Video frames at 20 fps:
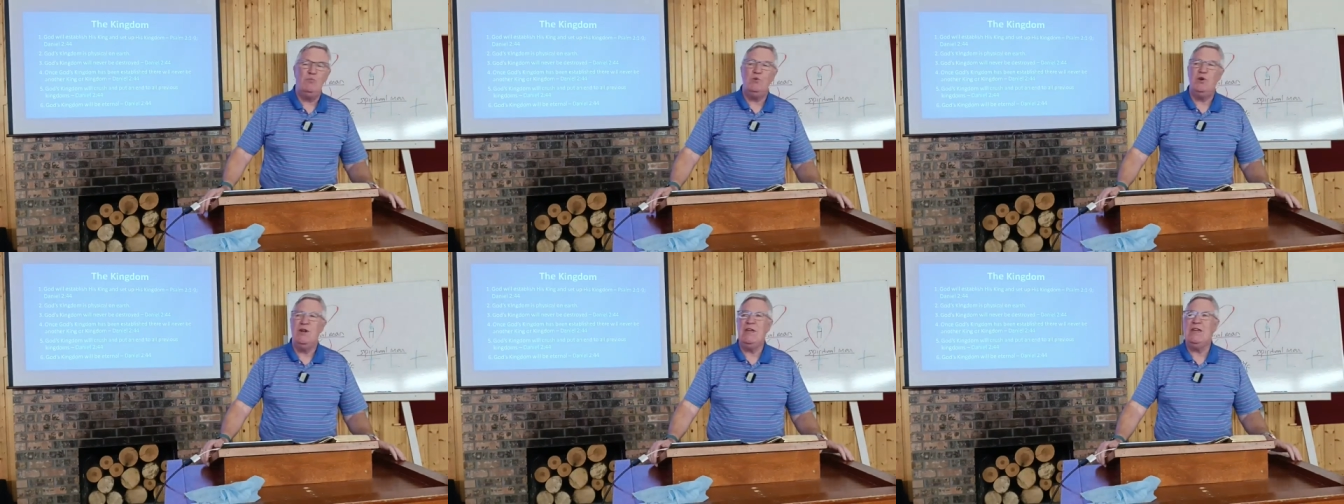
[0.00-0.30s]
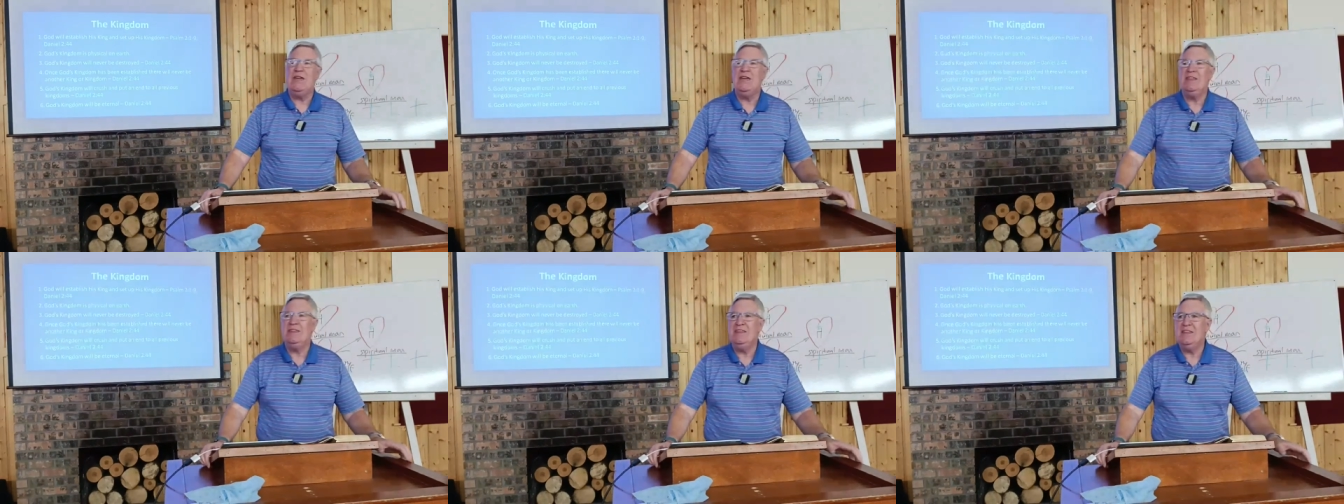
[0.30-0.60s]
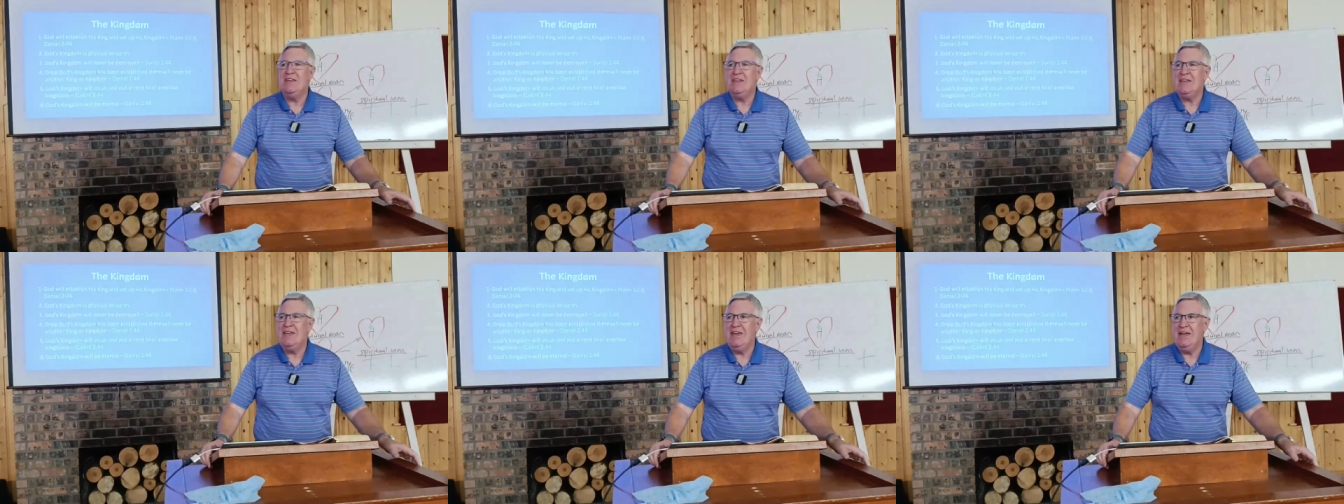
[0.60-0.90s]
bring in
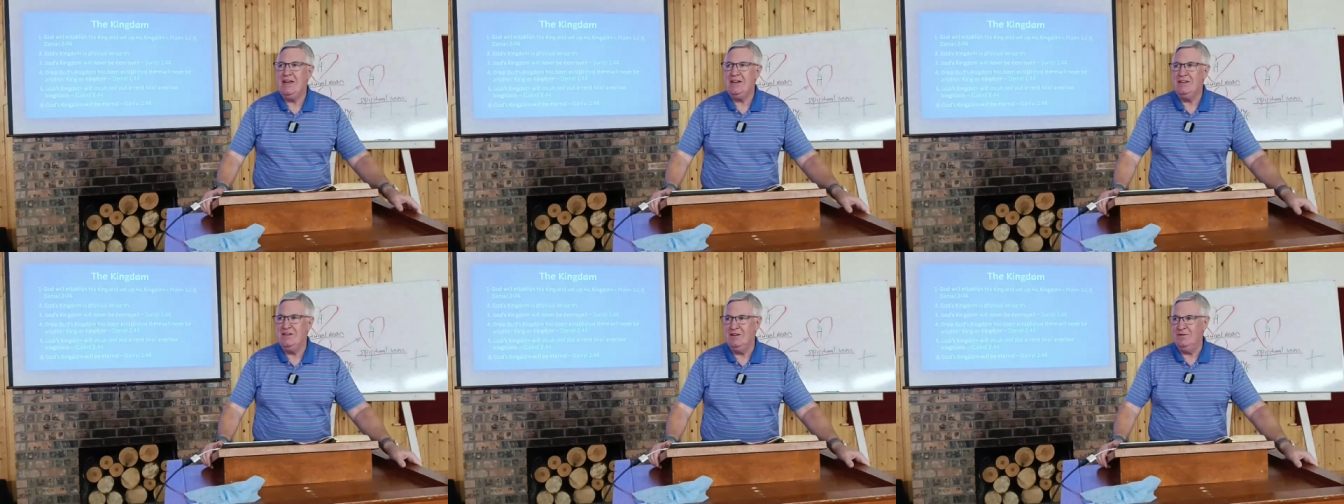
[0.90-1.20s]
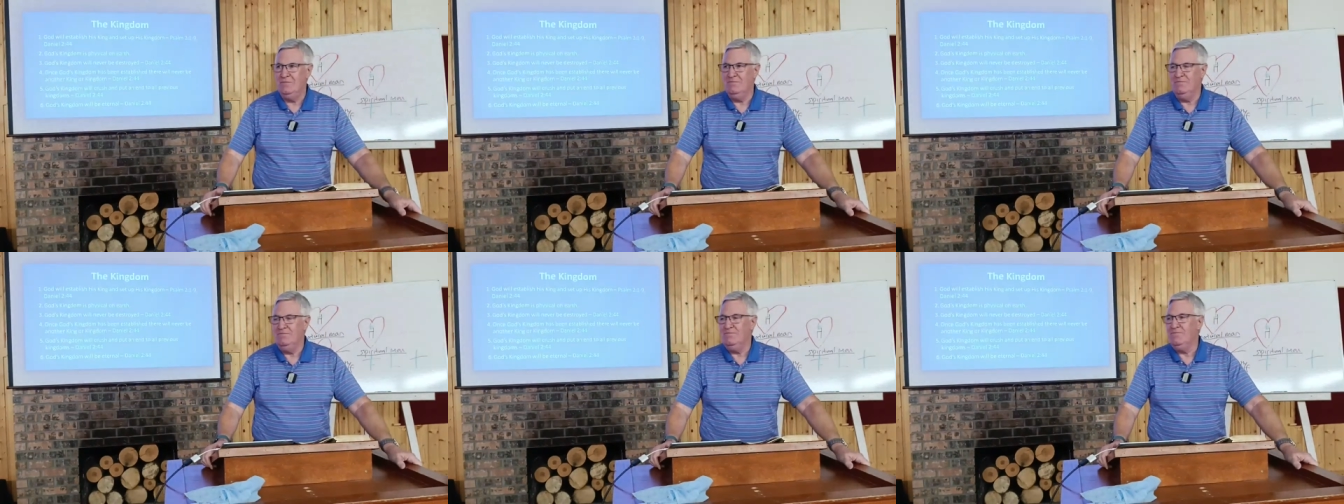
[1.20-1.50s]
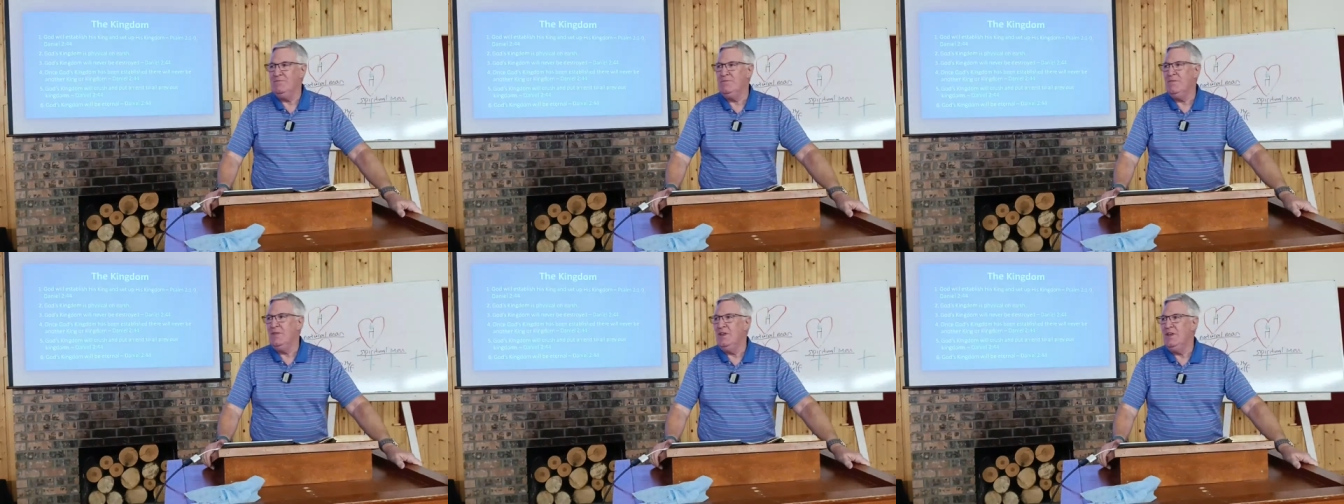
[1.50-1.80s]
the
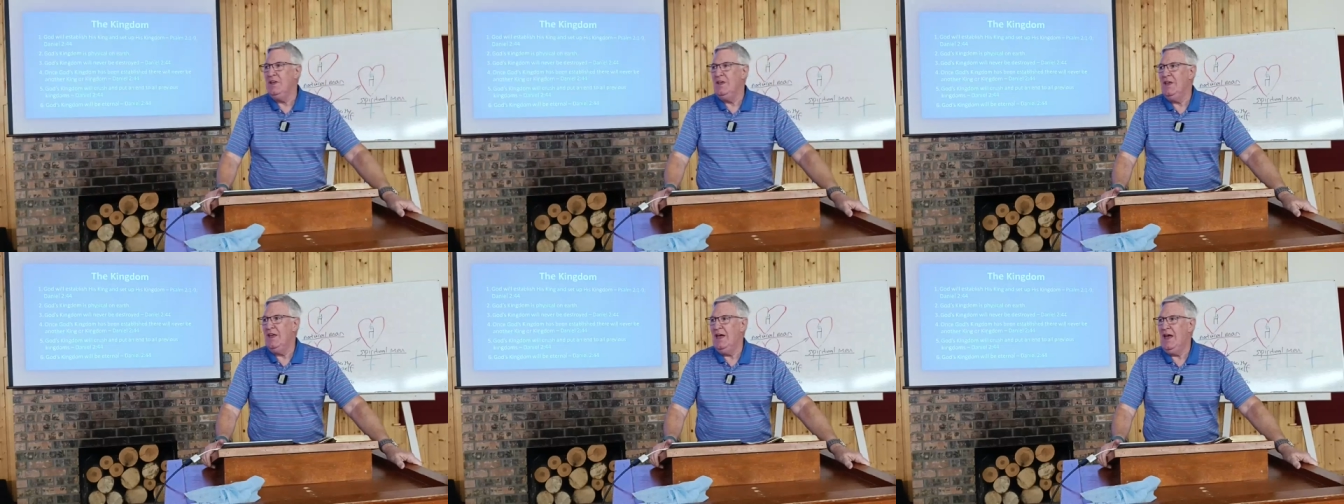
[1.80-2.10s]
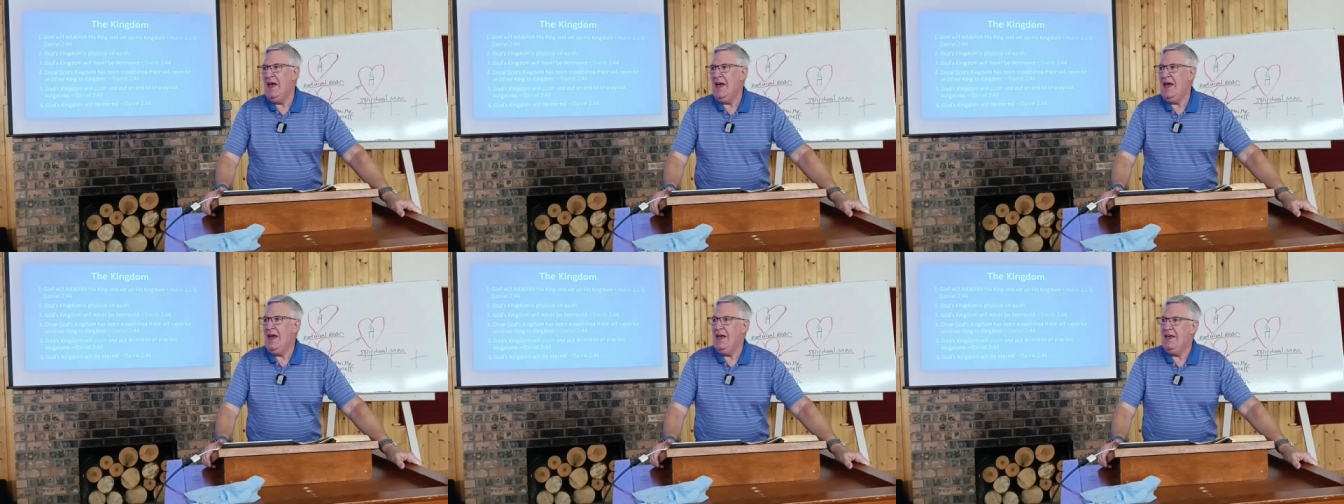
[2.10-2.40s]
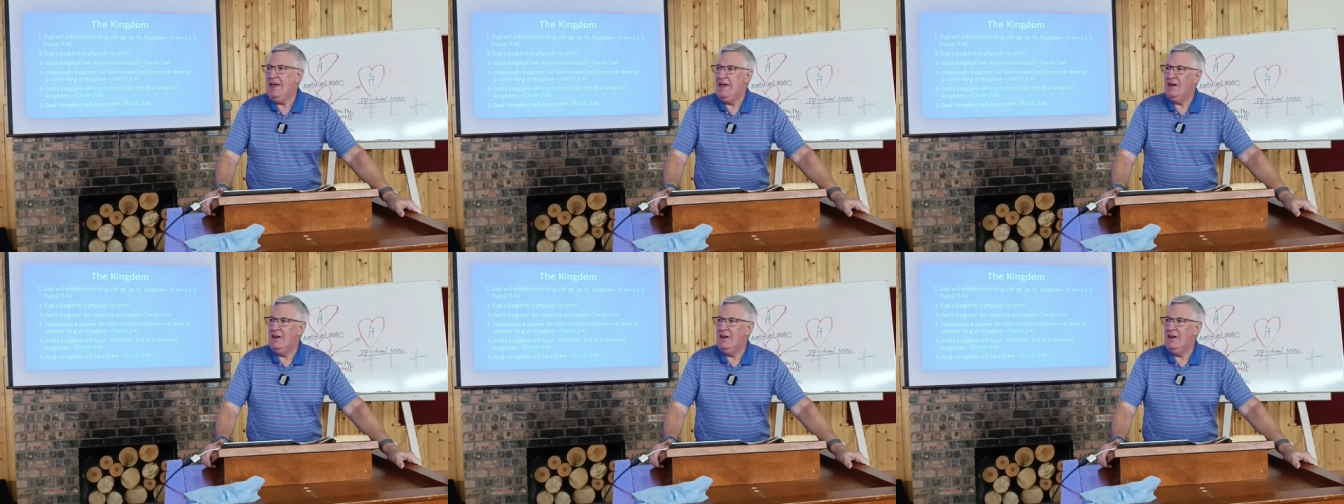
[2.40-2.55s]
kingdom, uh,